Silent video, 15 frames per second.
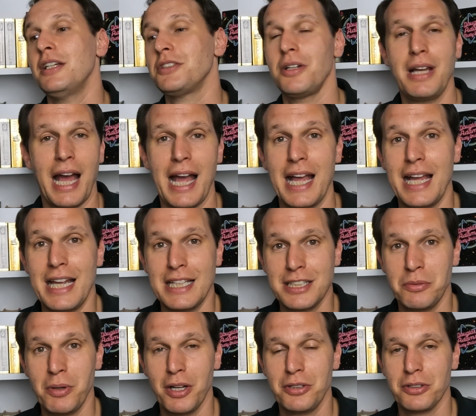So yeah, is
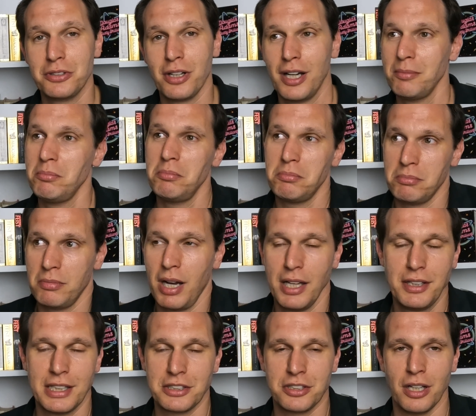it worth your time?
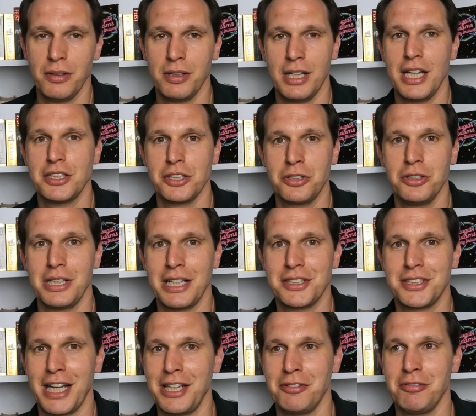I think so. It's a good,
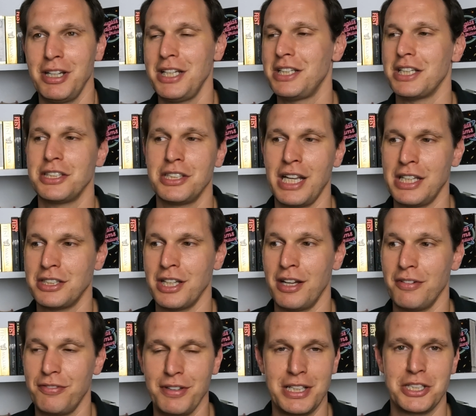entertaining read. It's
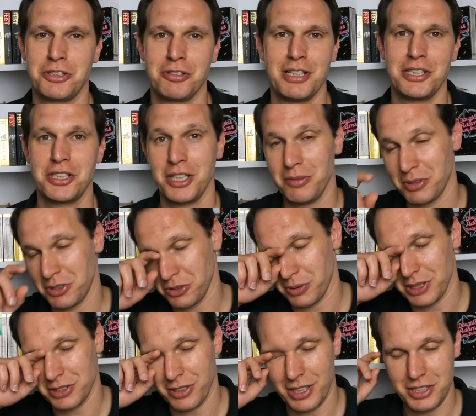a finished trilogy, which is
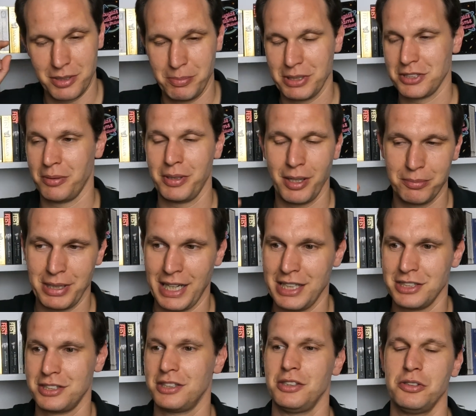always nice to pick something up that
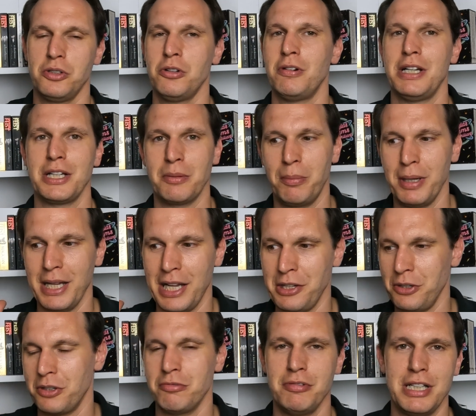is already complete and
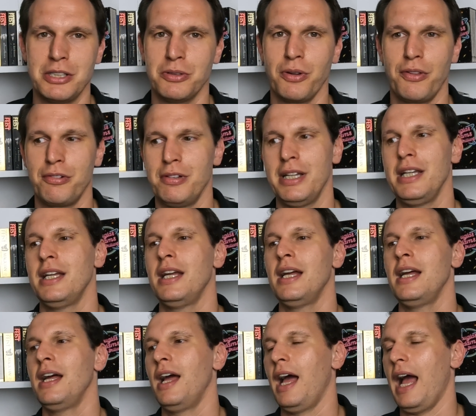you can read all three
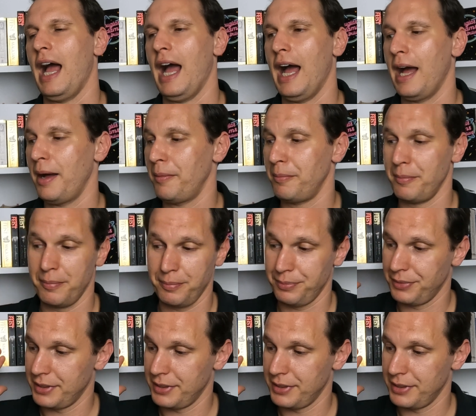and